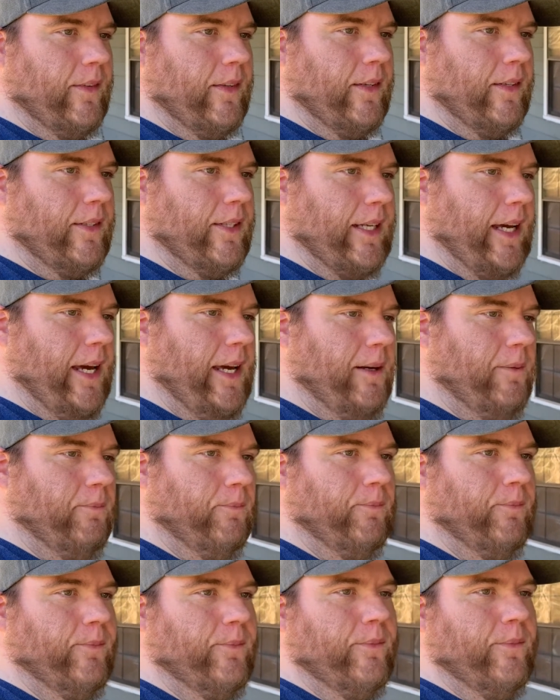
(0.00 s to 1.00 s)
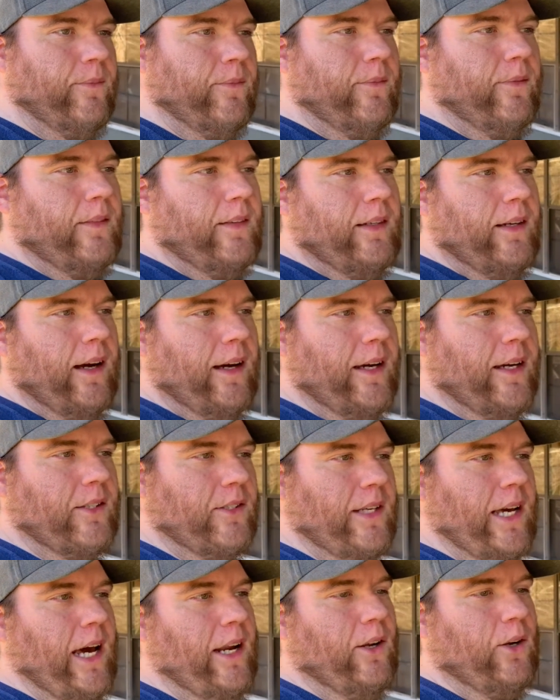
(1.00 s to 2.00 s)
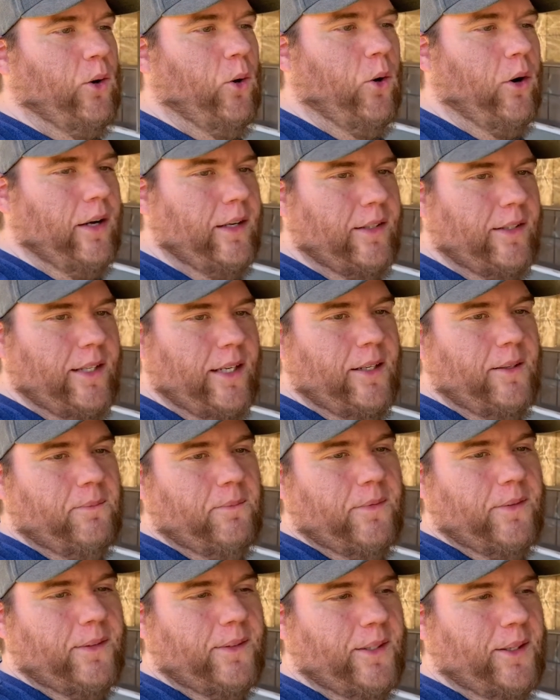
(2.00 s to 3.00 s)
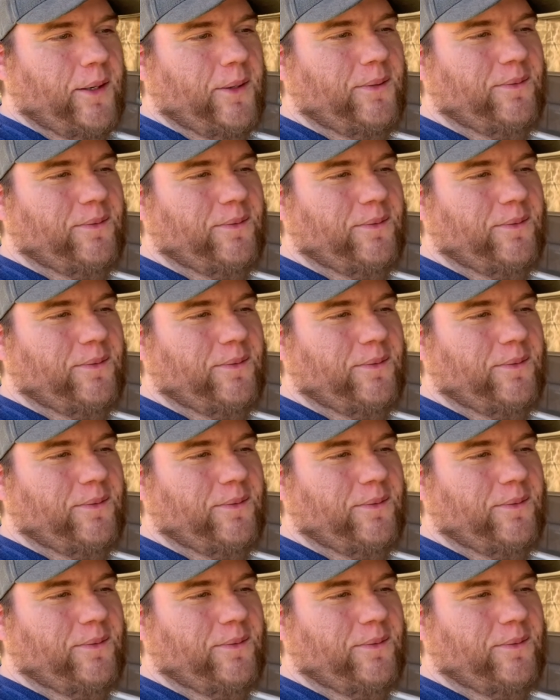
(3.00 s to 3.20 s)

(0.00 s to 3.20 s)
same, I guess, category as them. So,